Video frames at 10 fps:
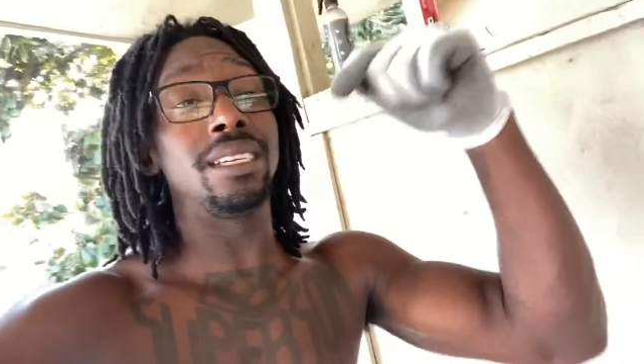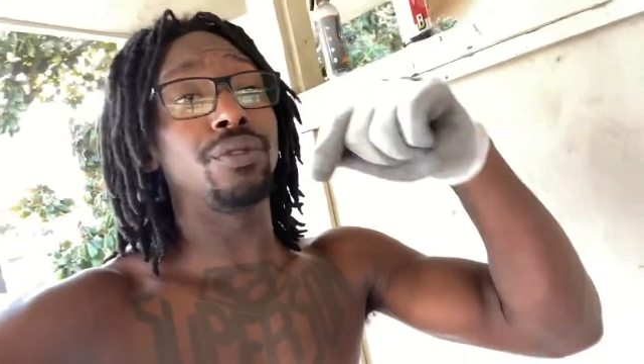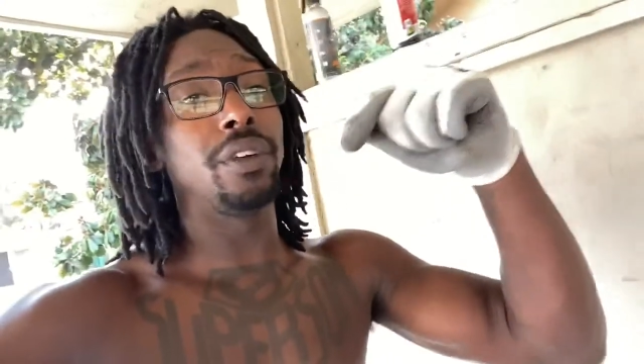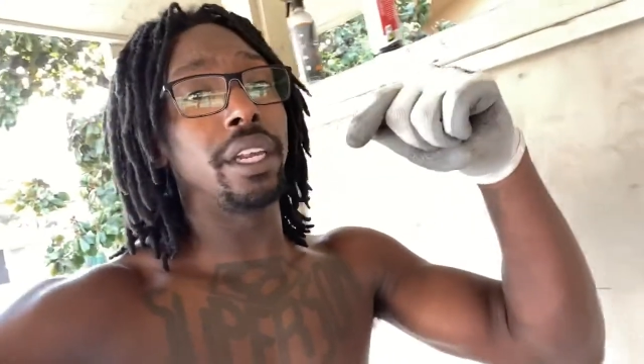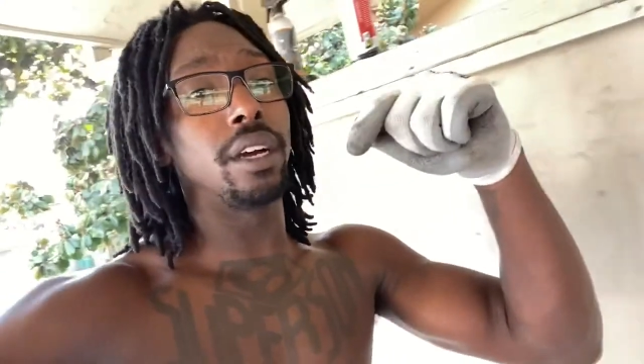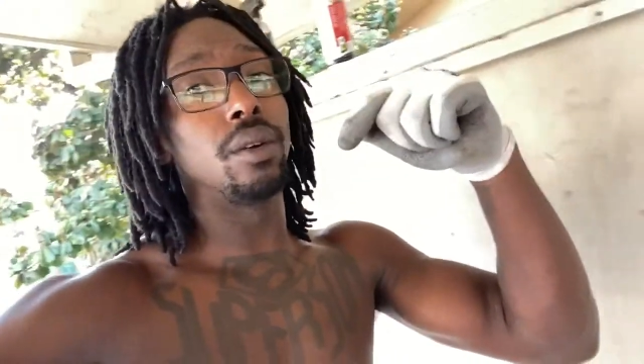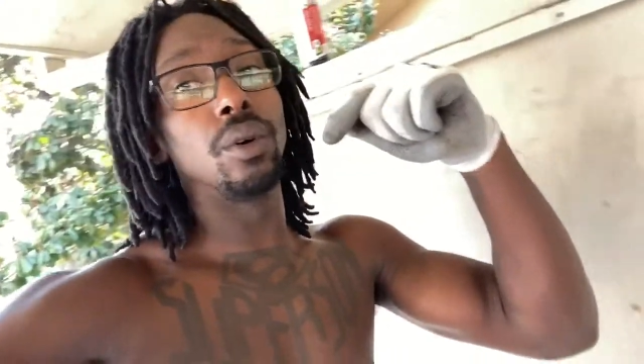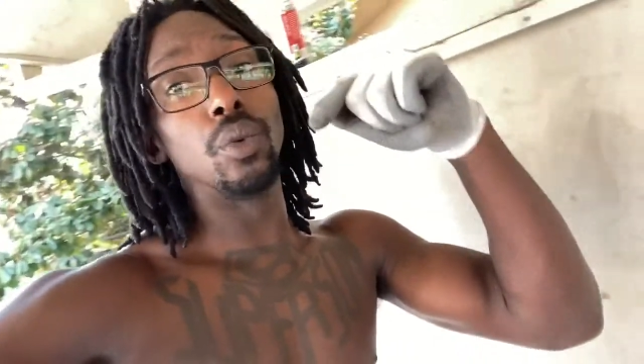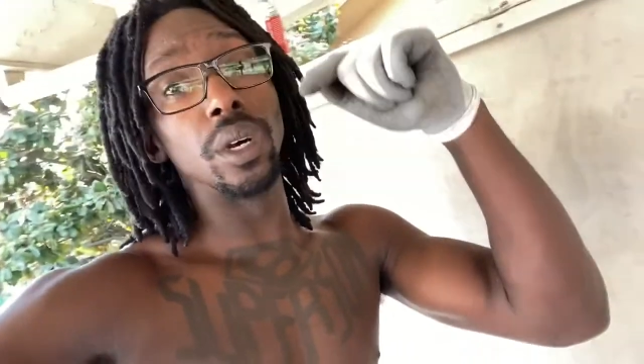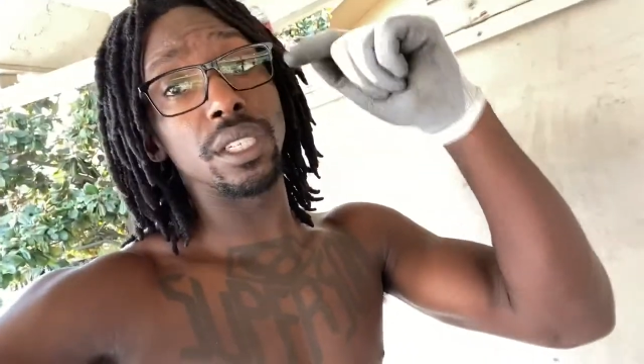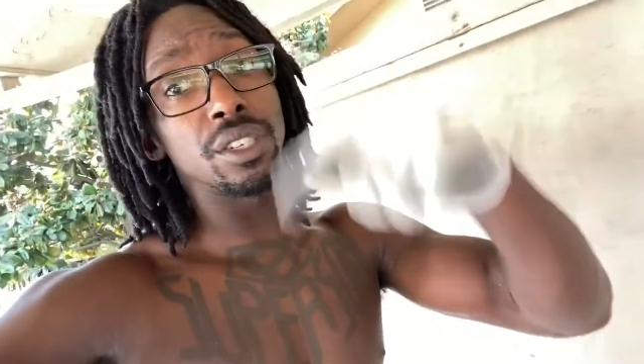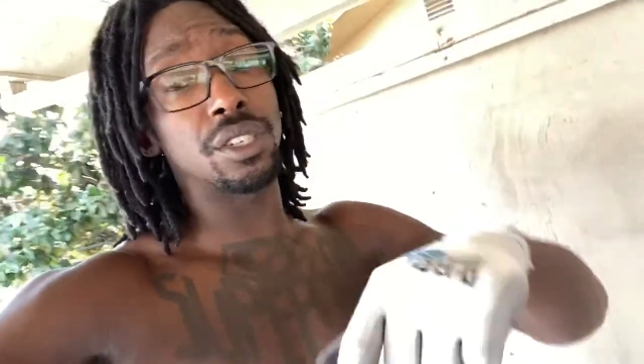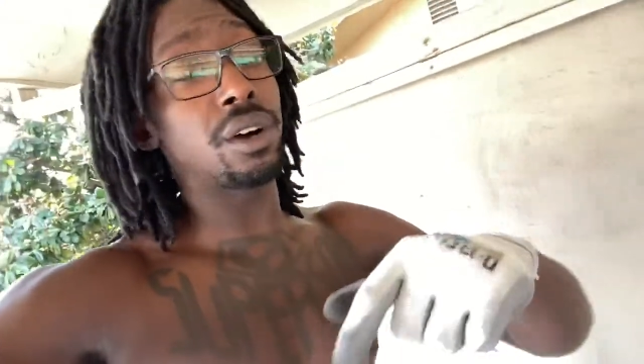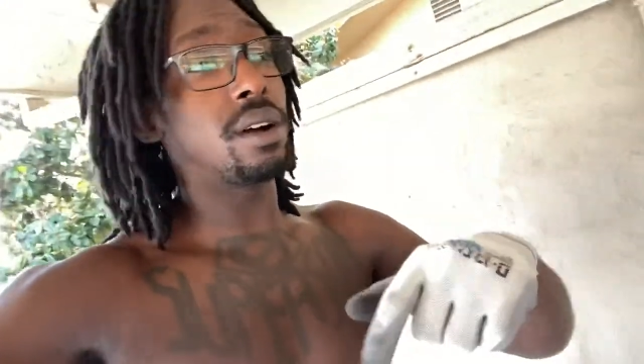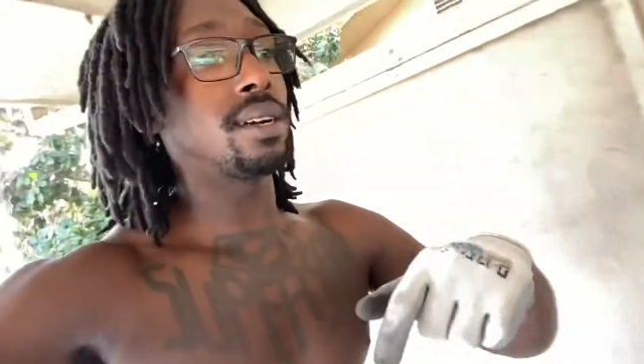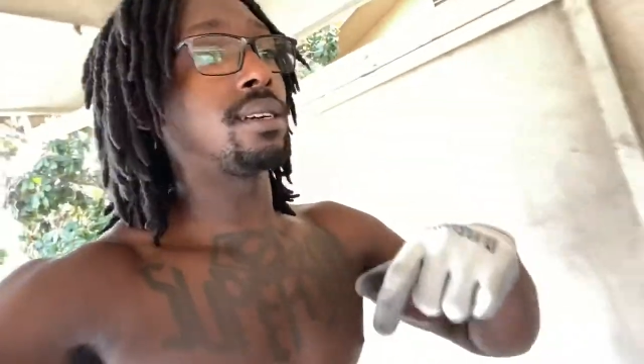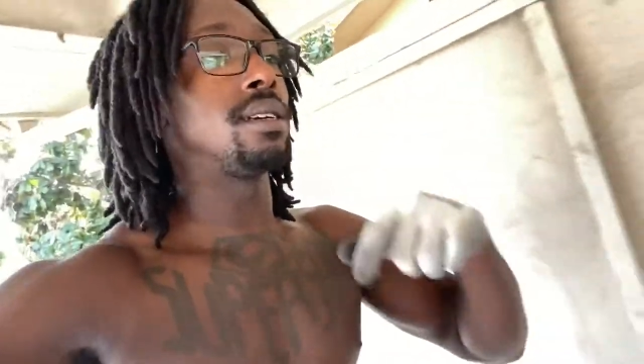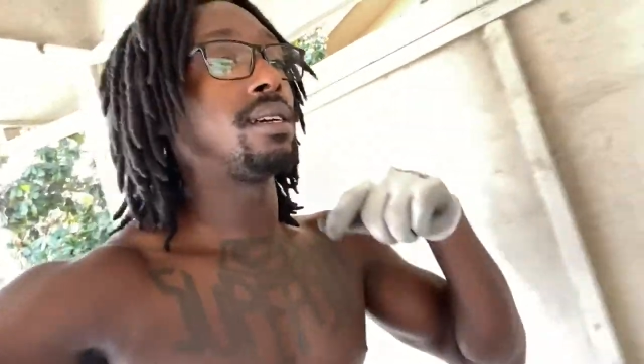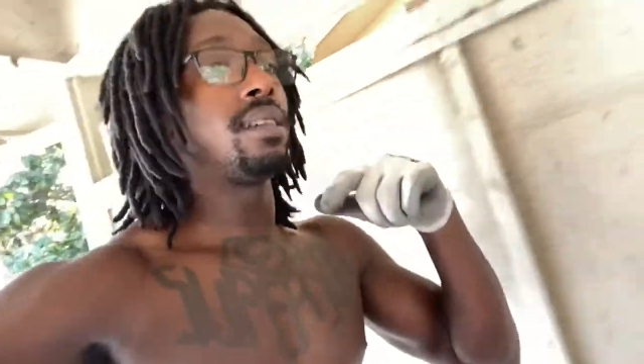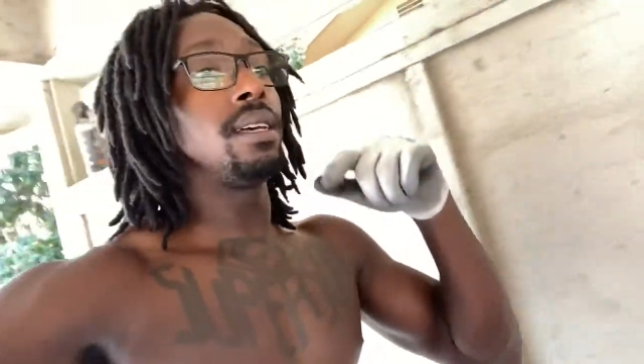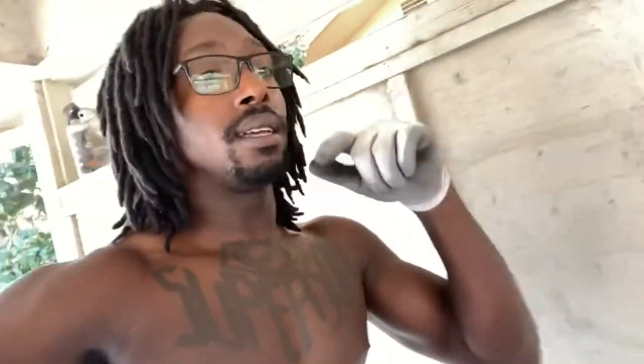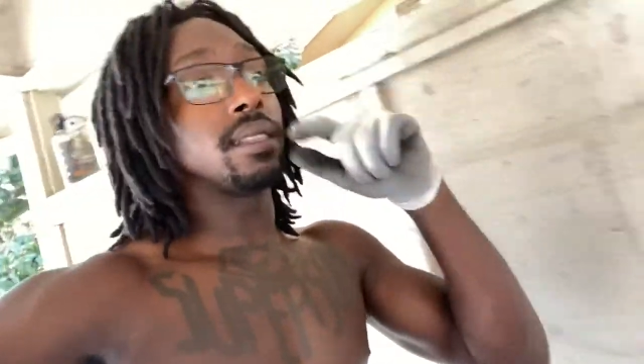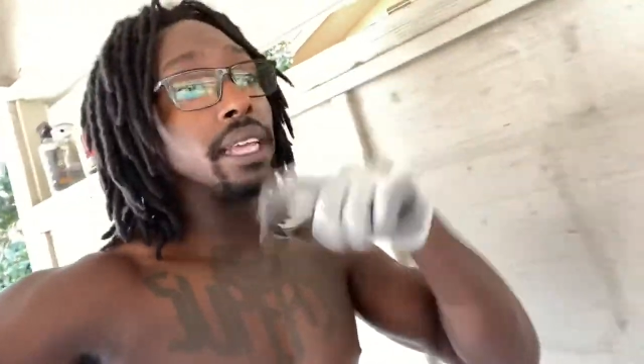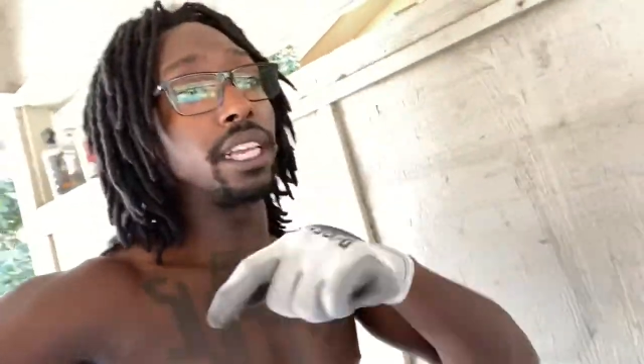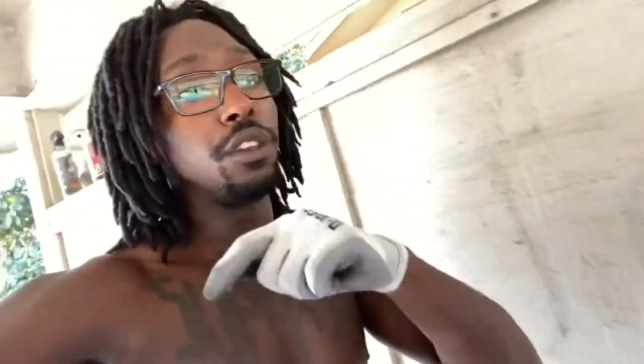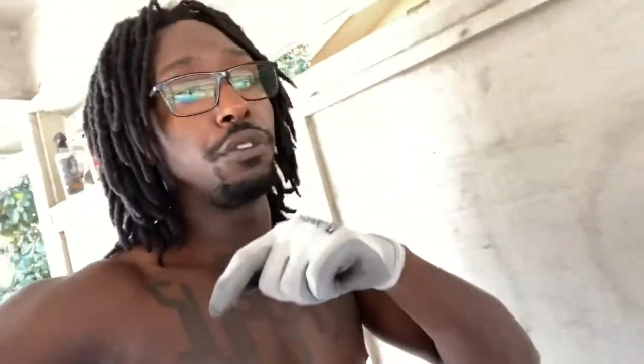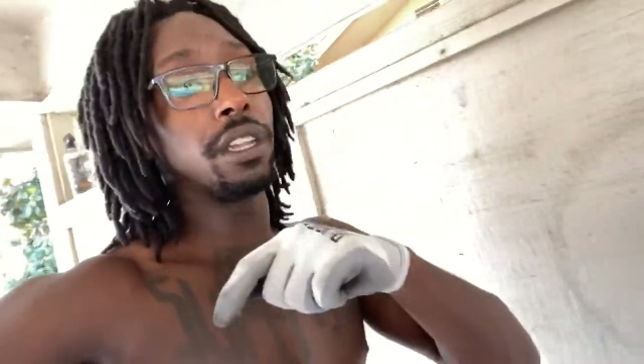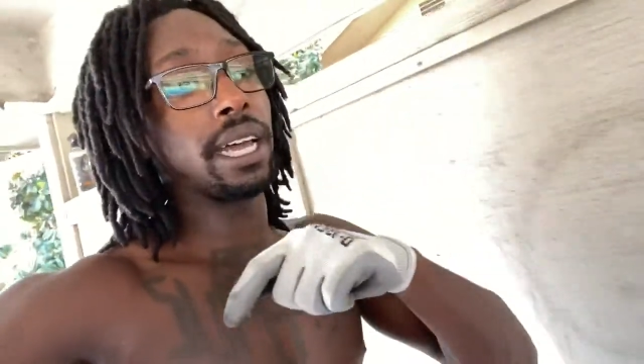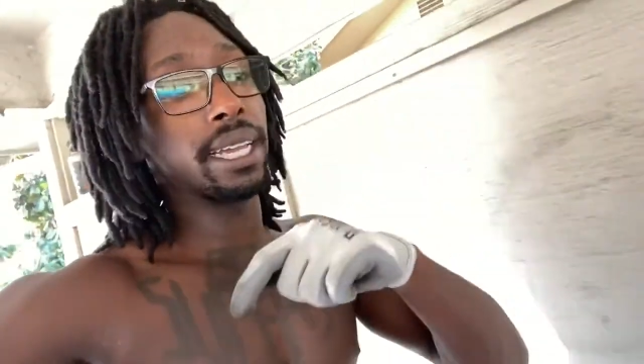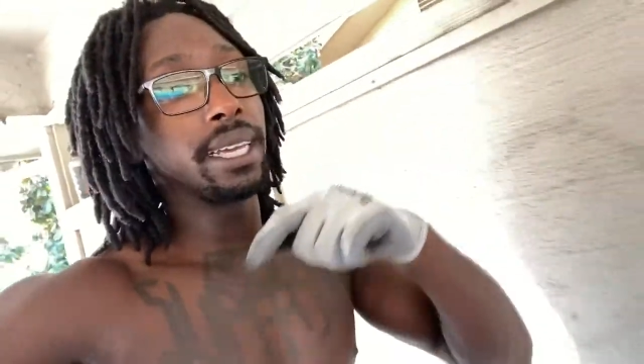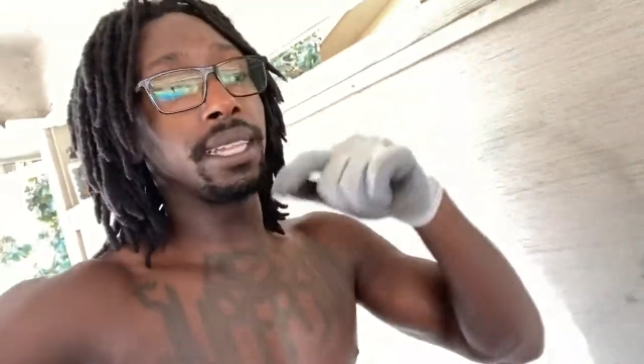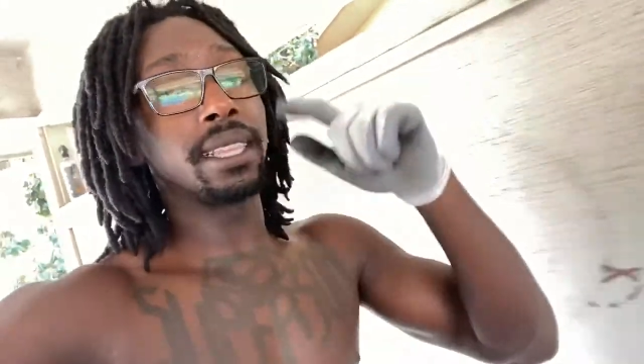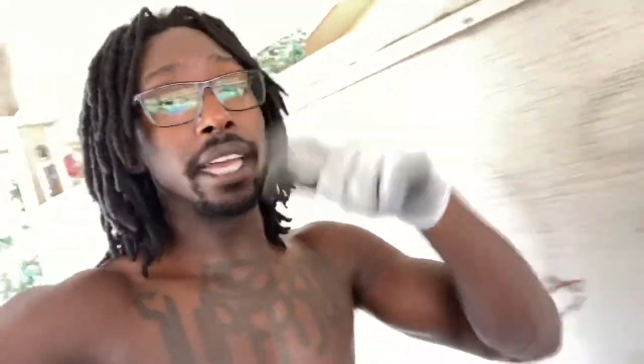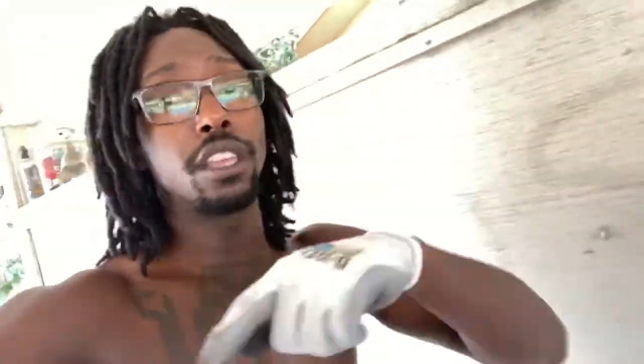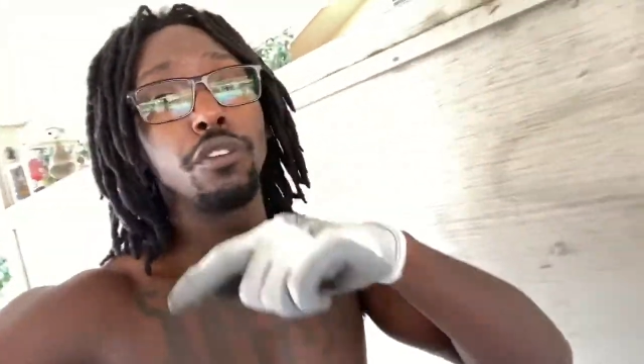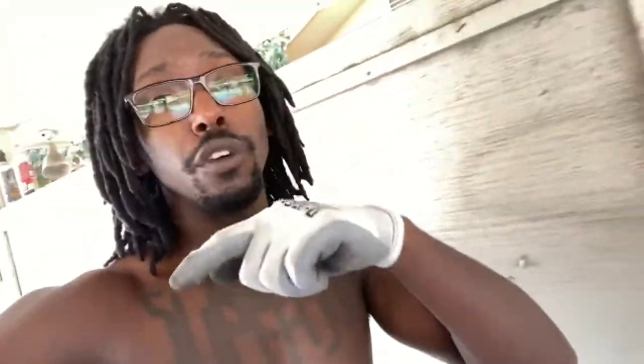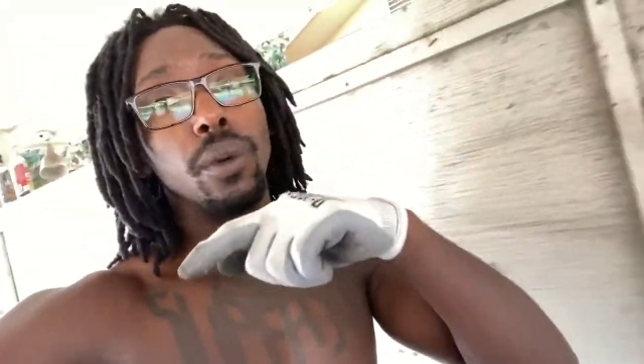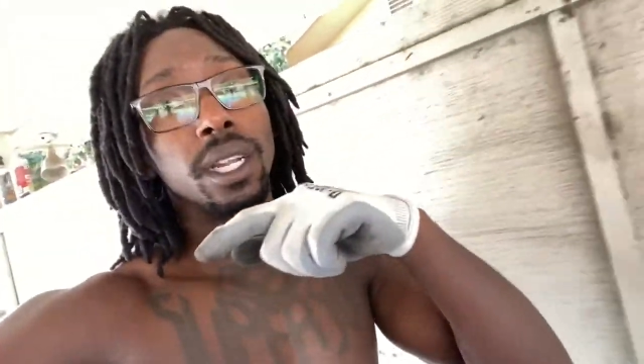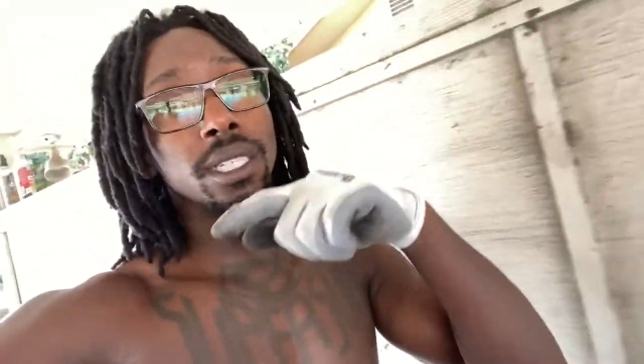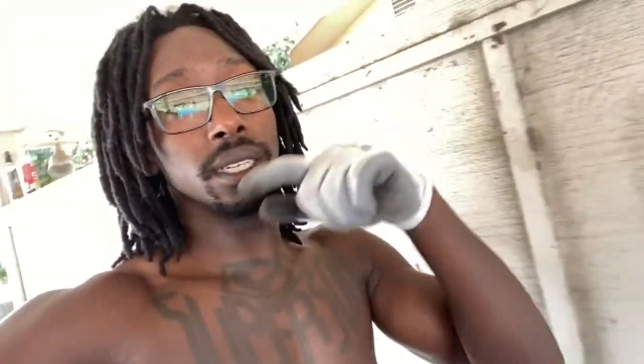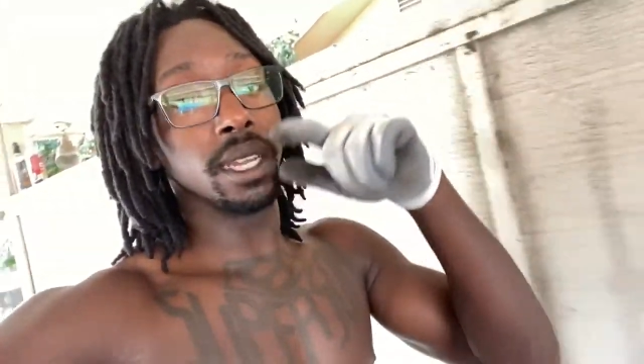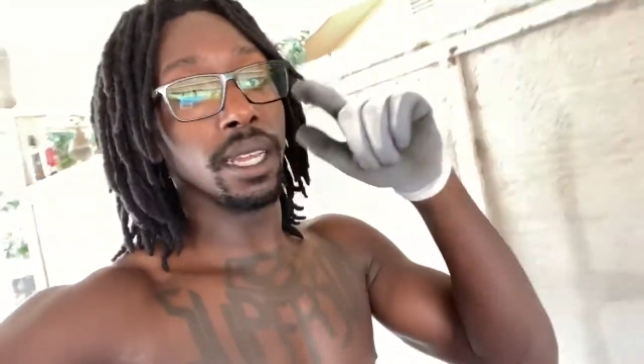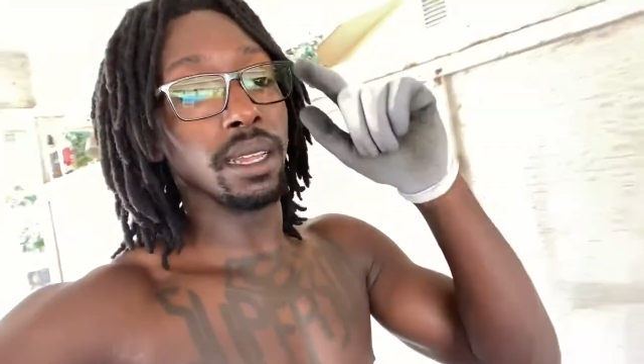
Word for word: video with Star. Thank you for liking, thank you for watching.